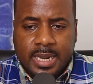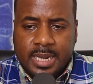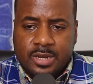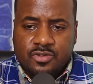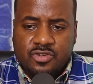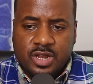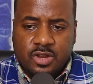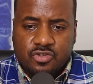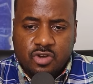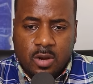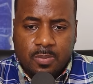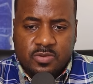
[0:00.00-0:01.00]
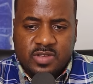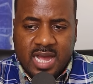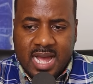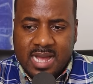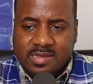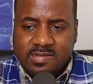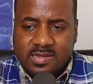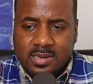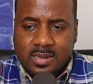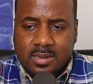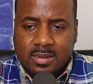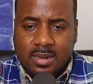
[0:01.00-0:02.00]
And Shannon Sharpe was asked
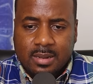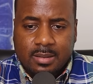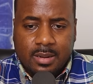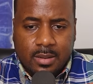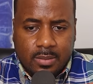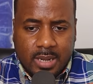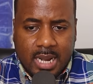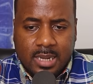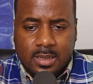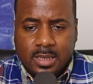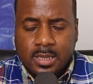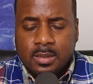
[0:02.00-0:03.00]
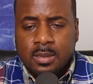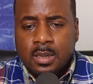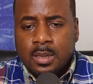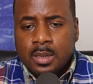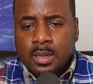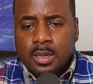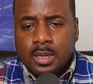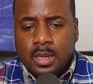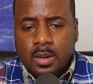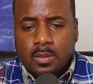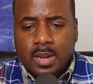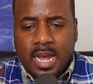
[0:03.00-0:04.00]
to, you know, kindly, you
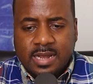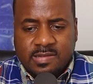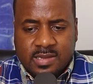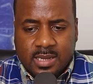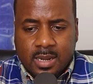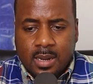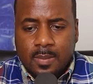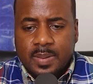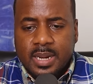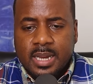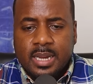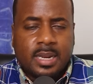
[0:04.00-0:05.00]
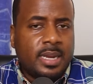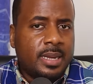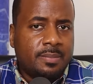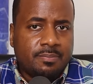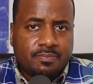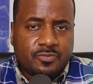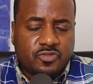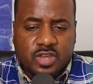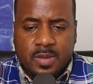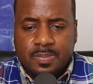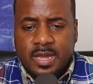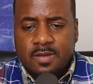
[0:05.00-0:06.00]
know, exit the company. And then
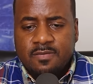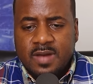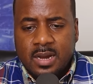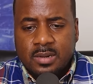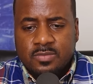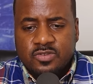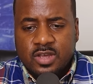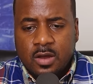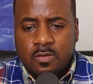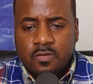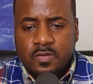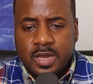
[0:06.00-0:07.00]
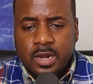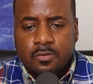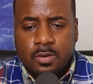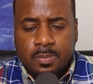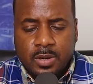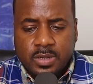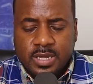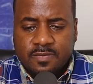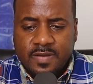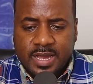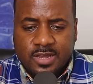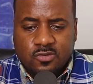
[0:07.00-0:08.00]
Skip then found himself in a rebuilding
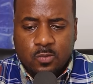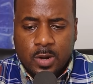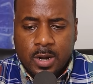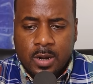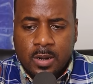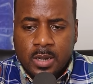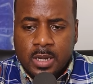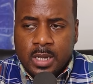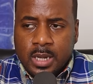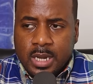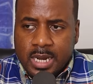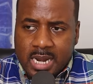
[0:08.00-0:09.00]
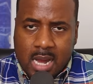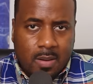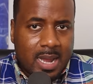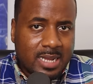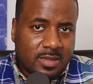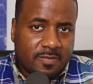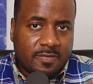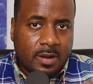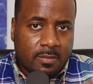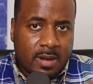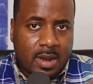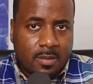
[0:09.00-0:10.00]
phase where he now had to
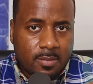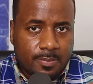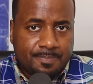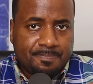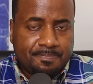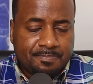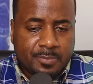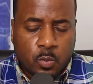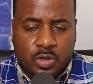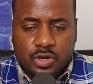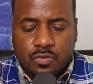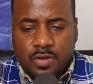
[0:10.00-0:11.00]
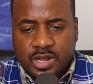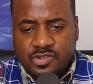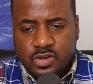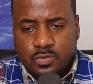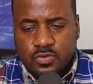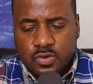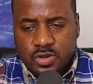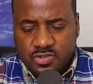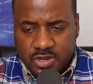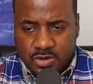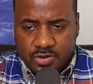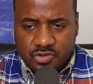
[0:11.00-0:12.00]
figure out what direction he was going to
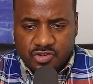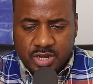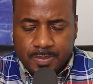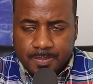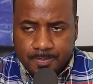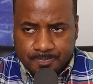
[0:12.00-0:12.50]
steer the ship.